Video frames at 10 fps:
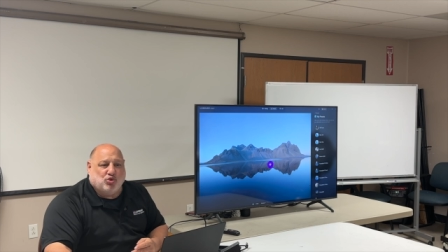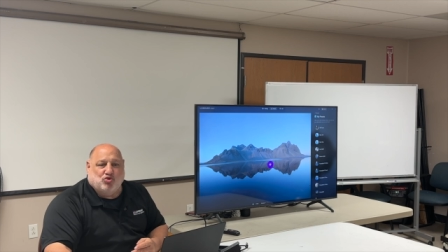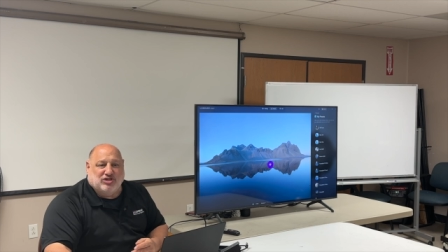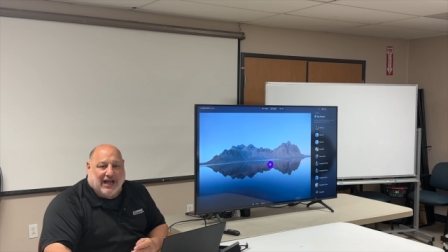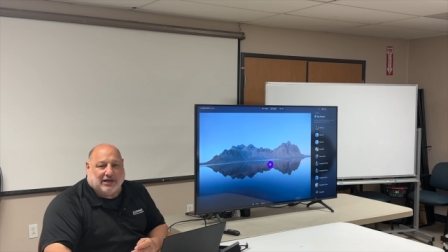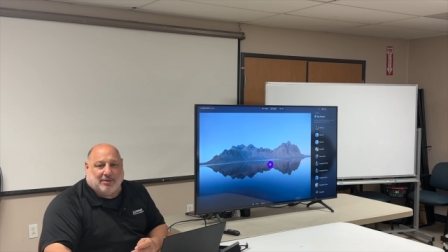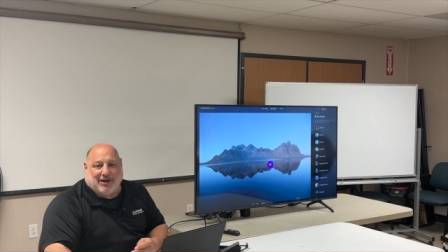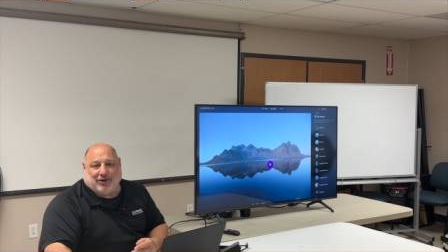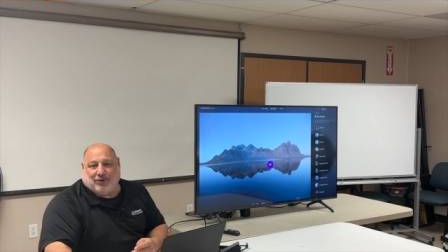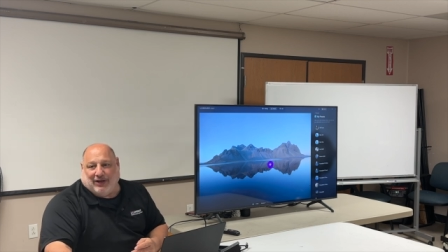Do not come
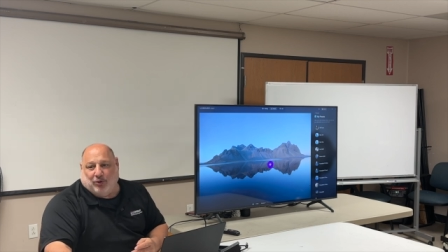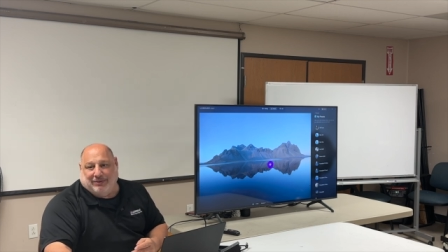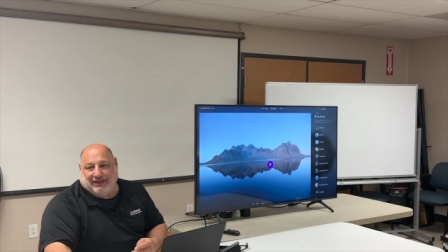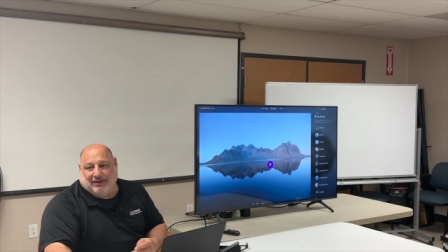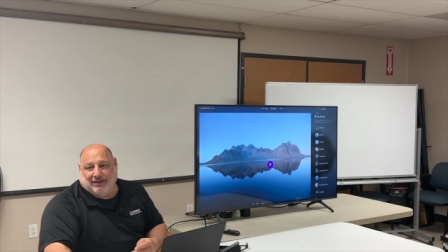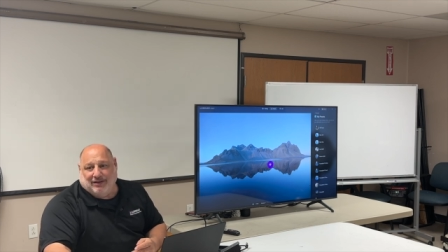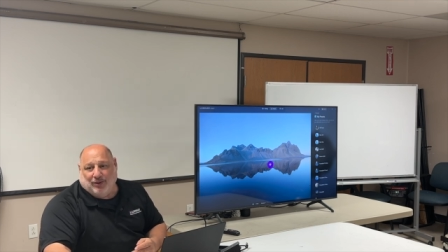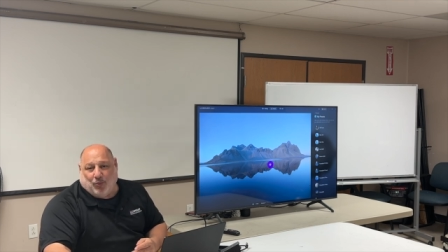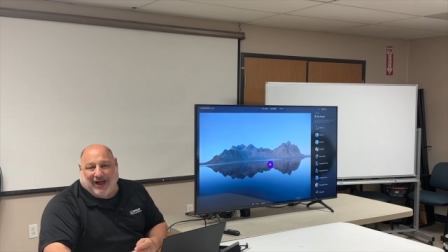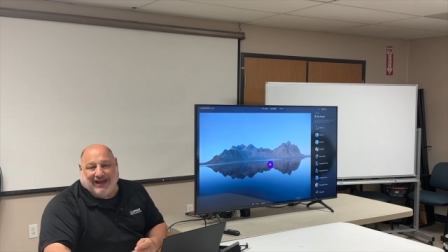out here and help me.
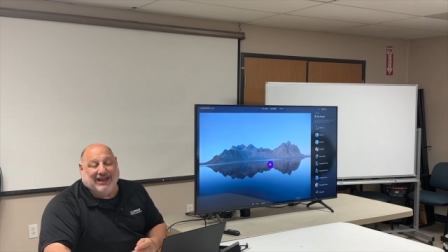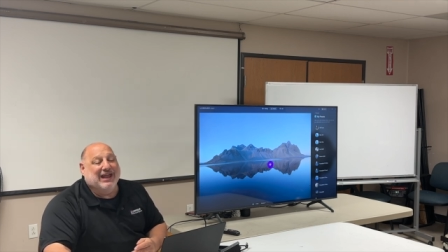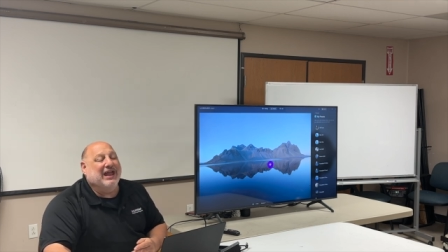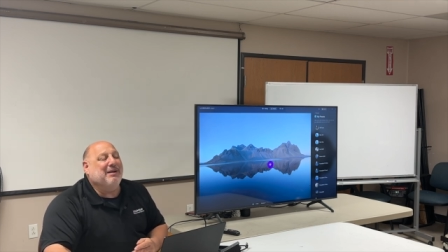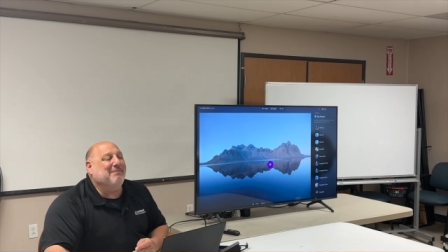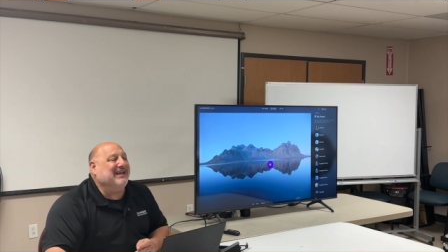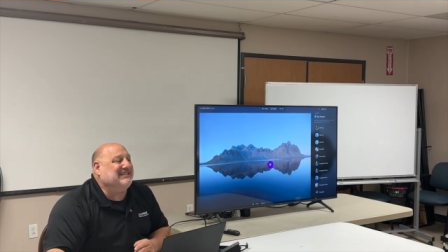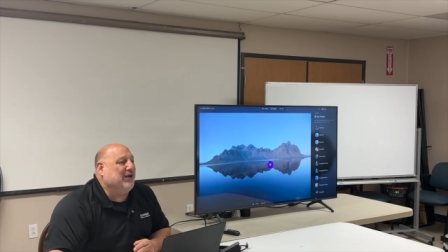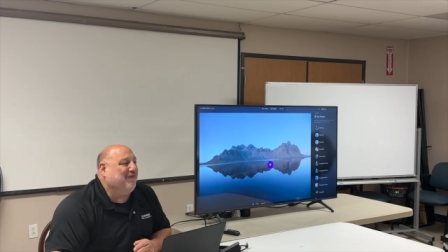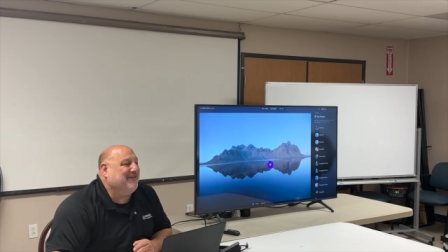Why? My
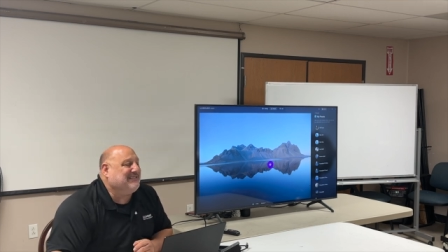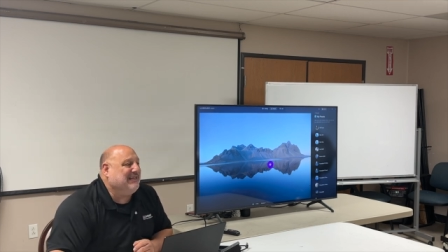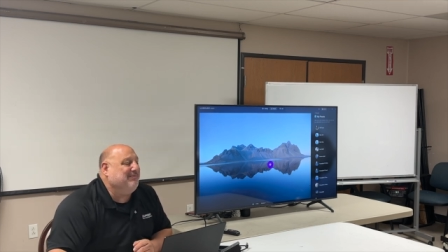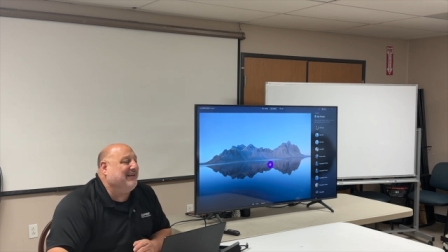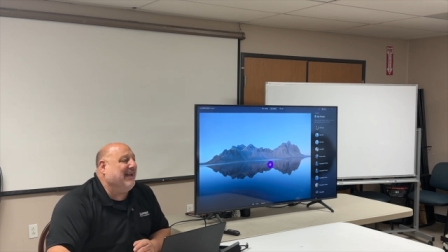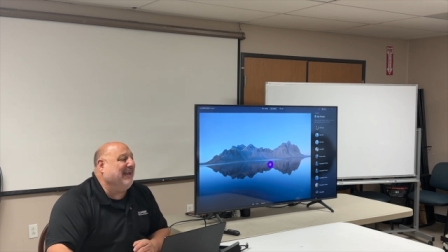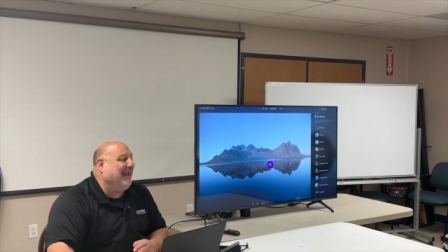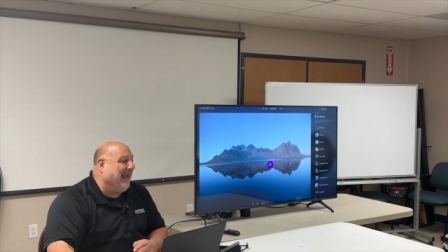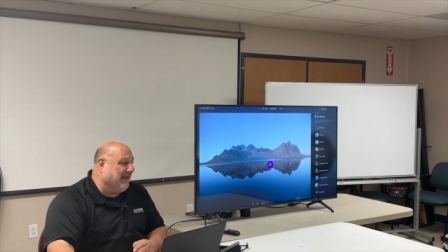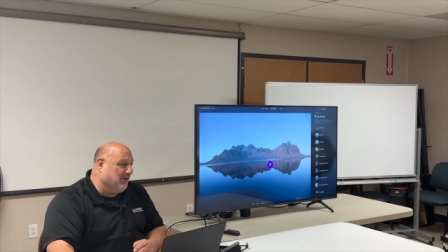self esteem cannot
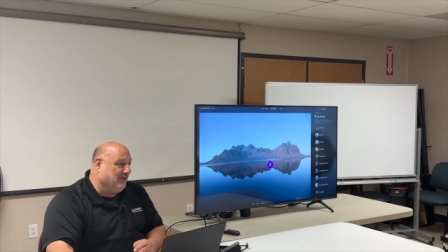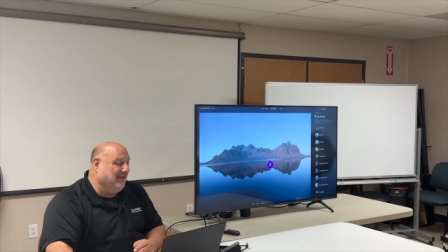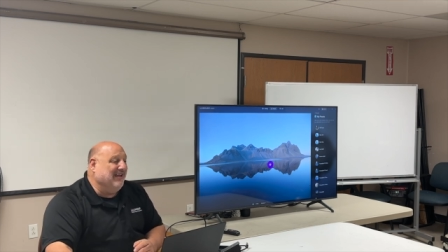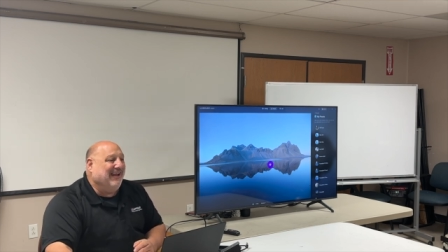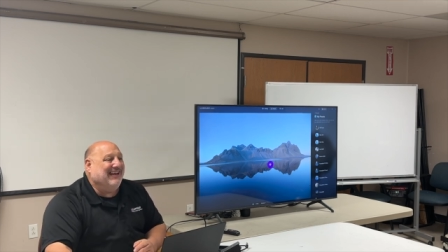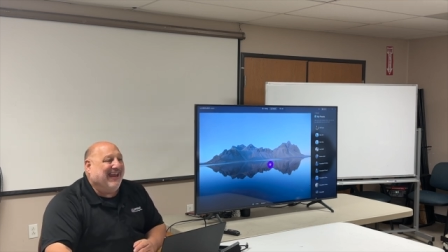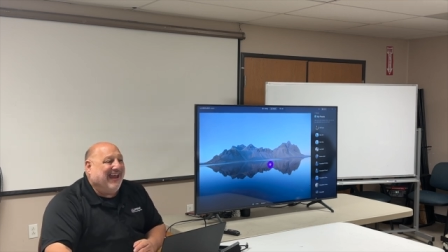handle an